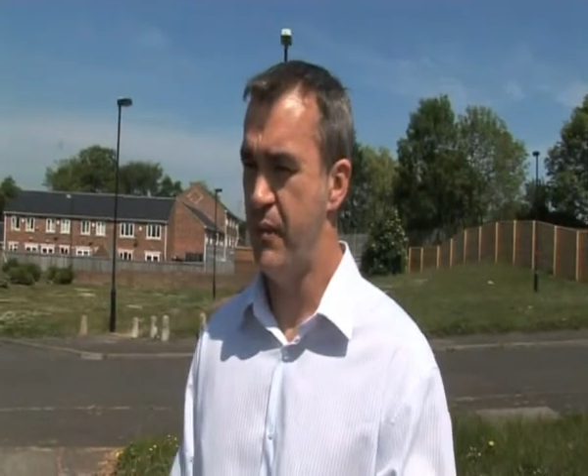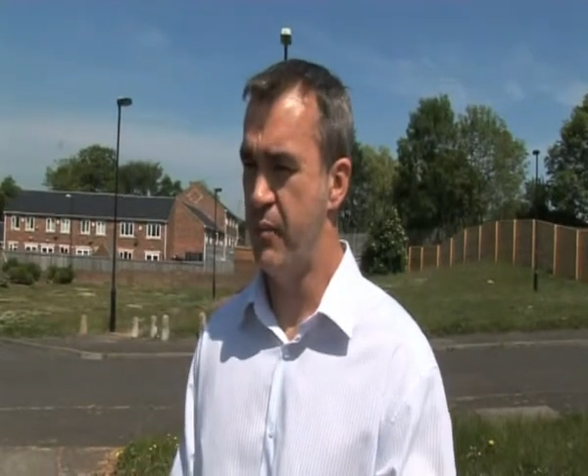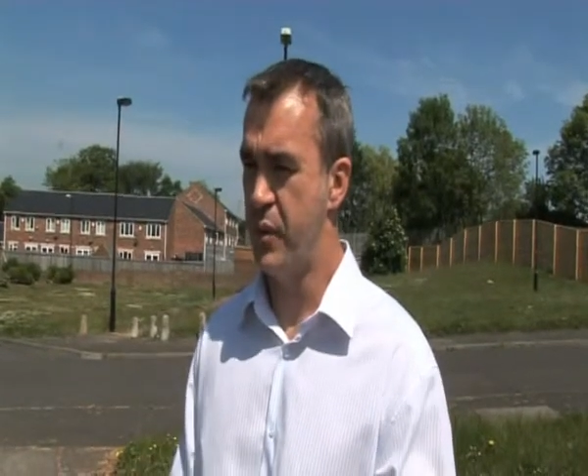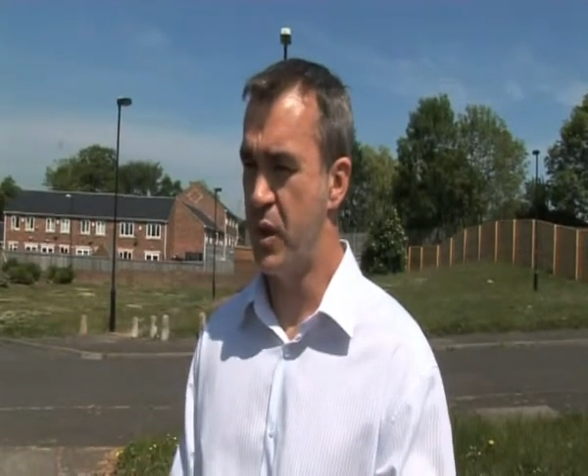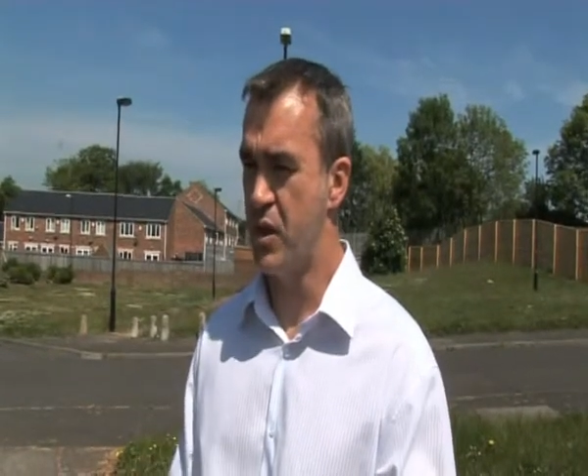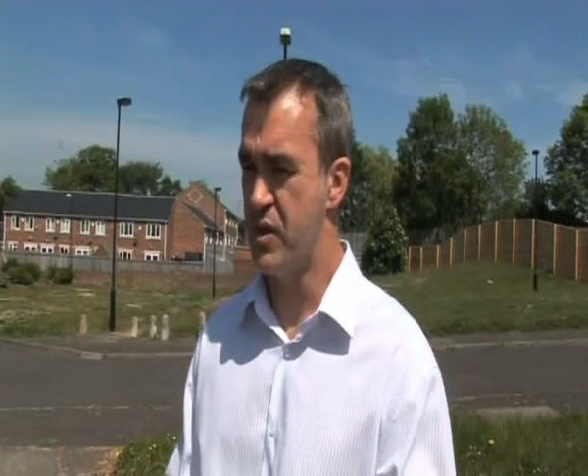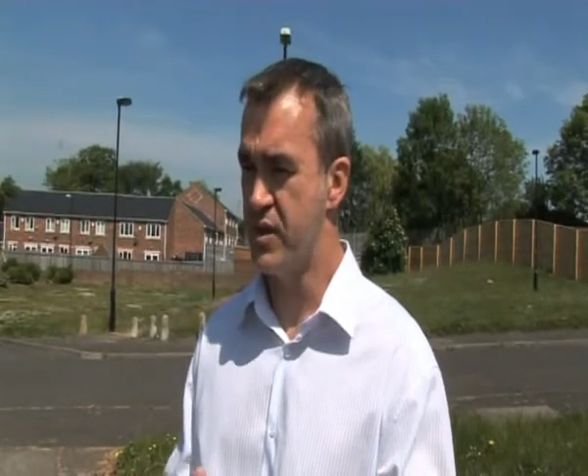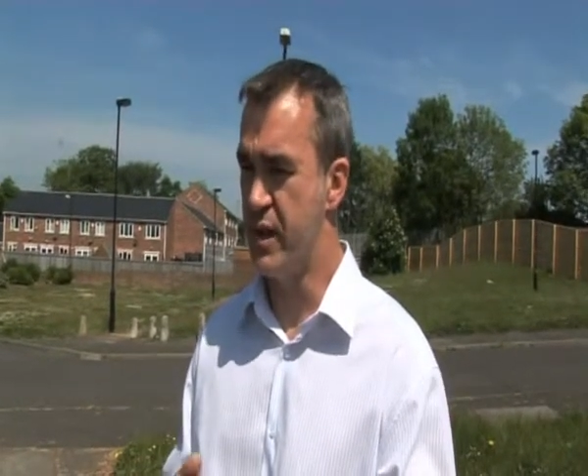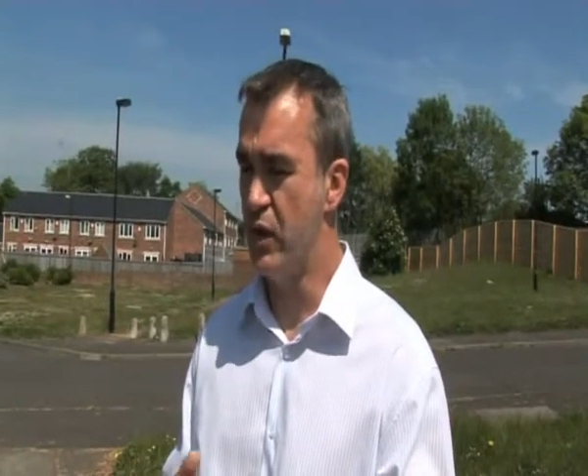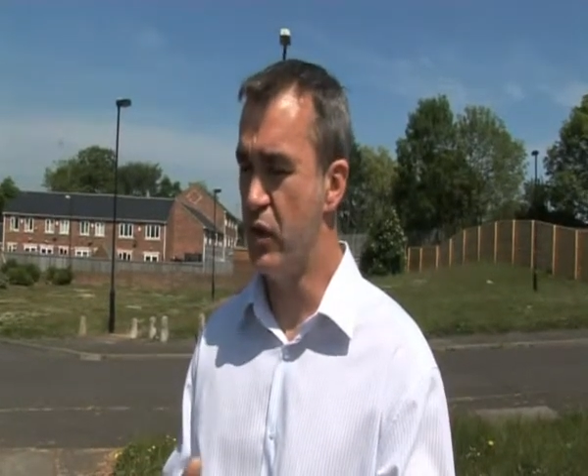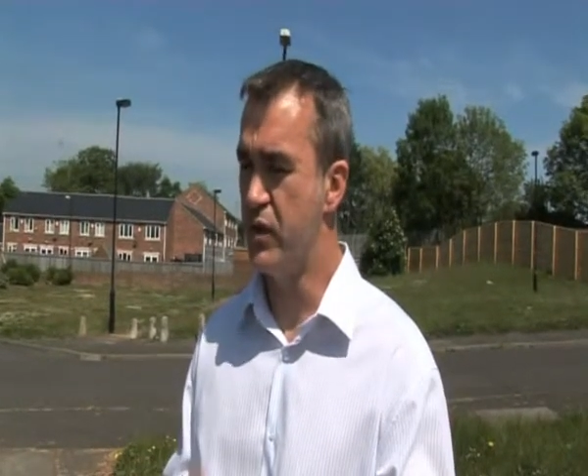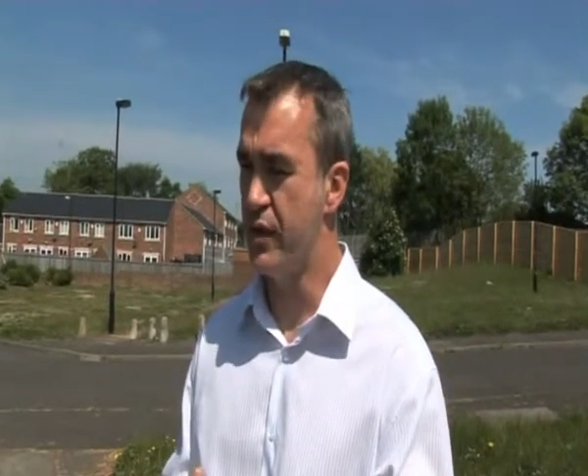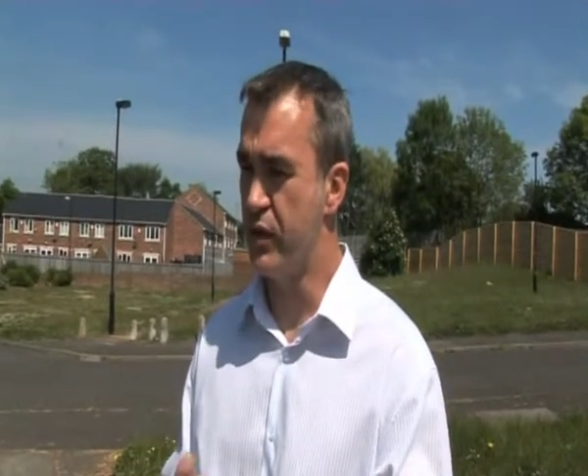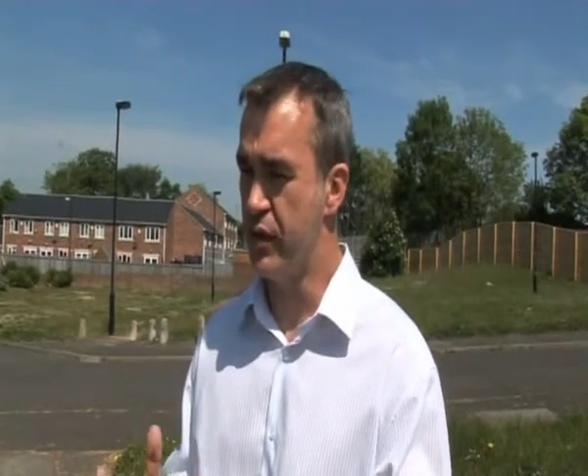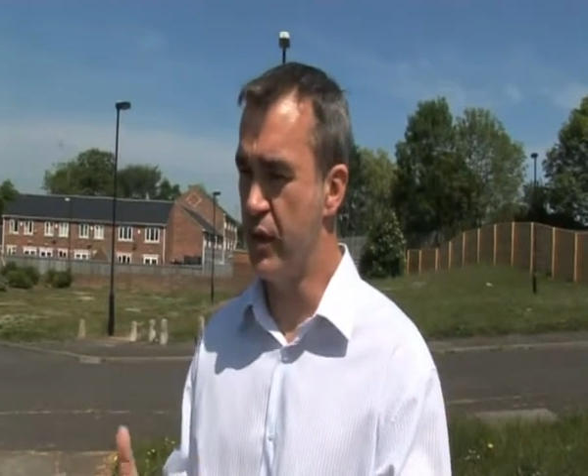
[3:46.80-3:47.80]
because they
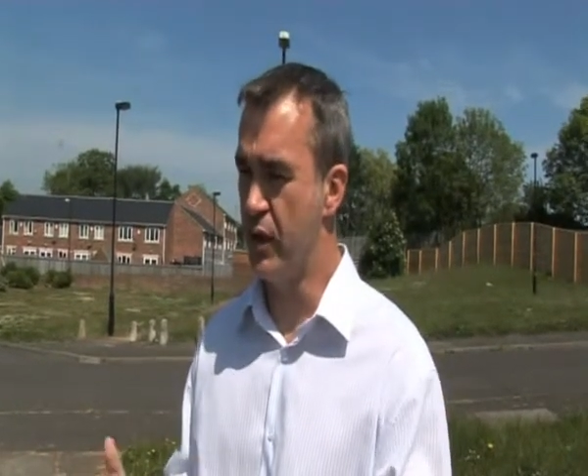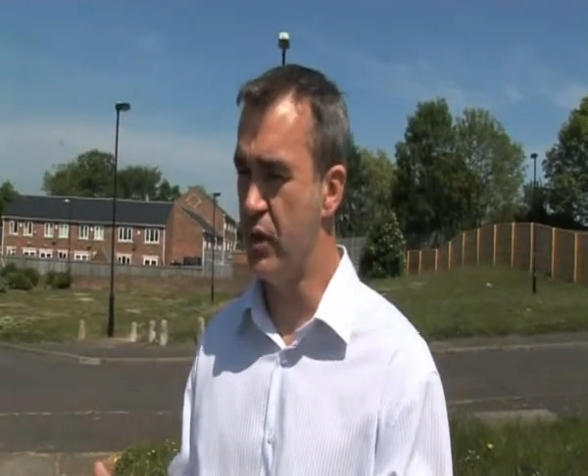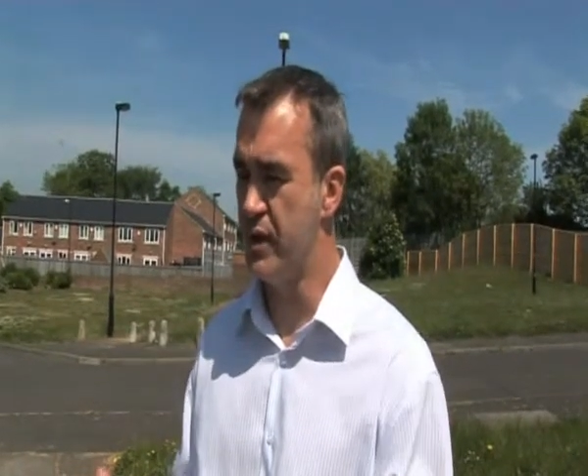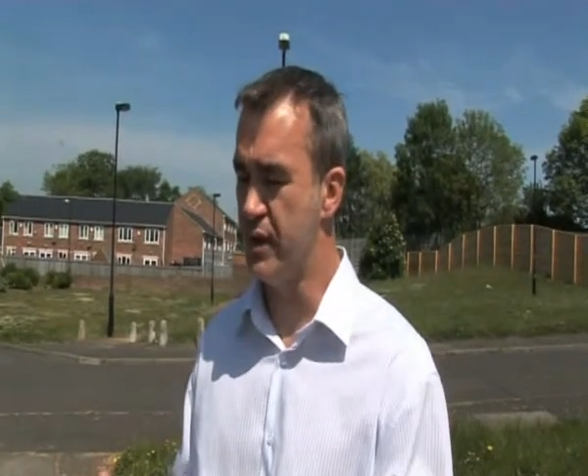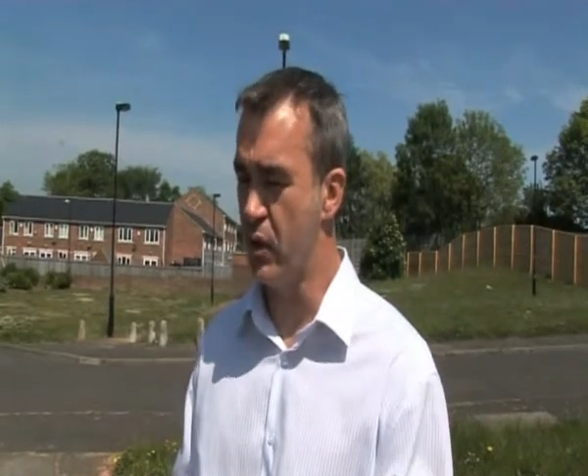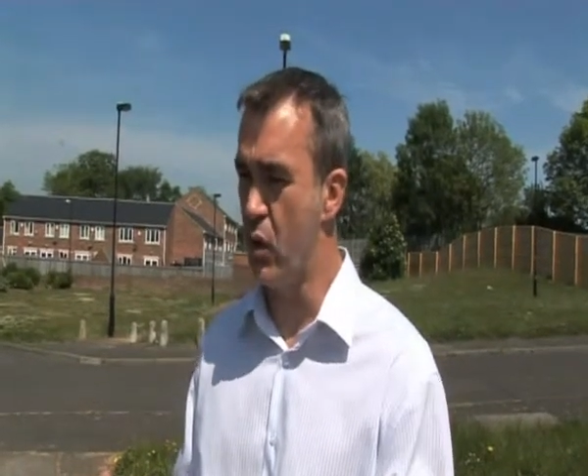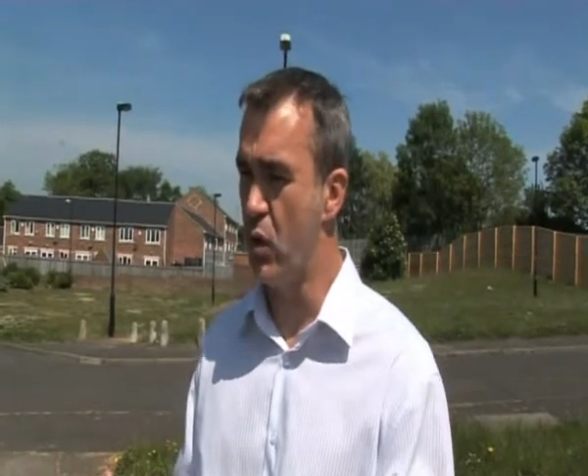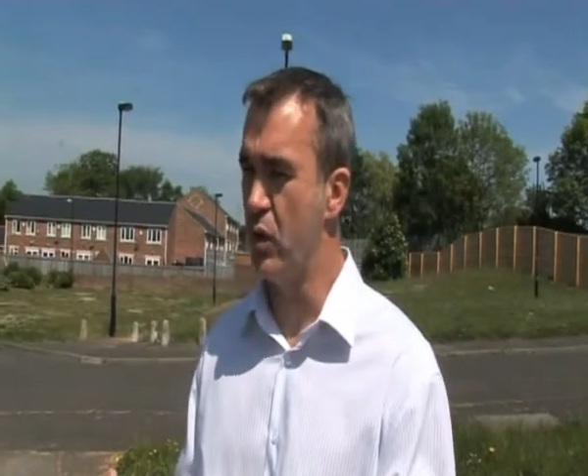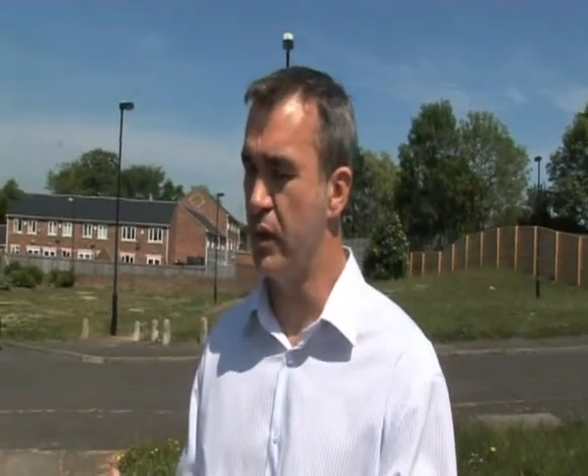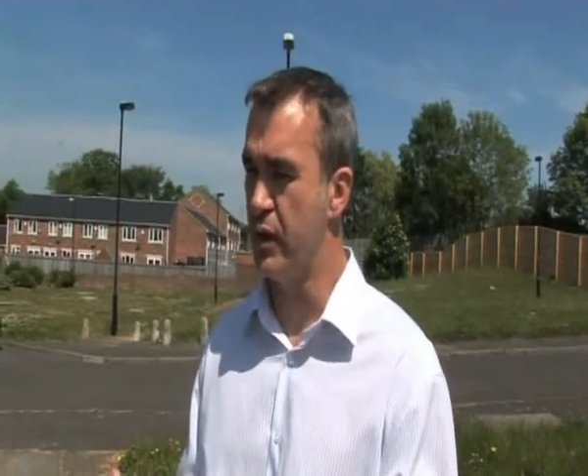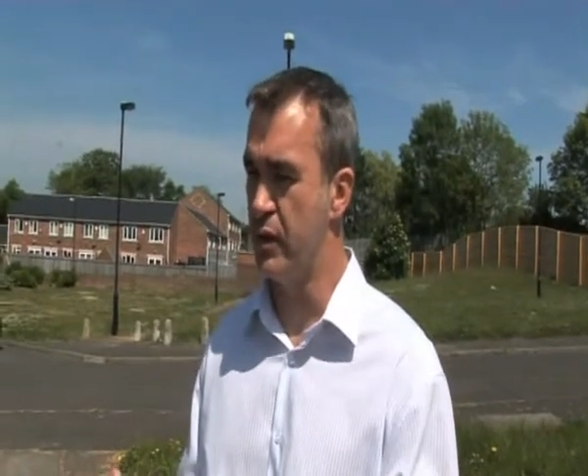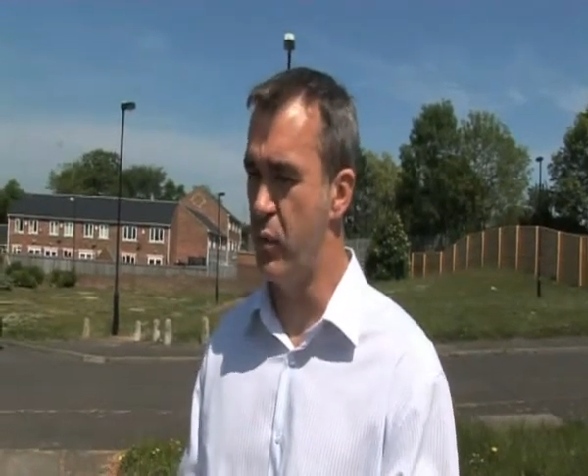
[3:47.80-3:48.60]
looked at all the,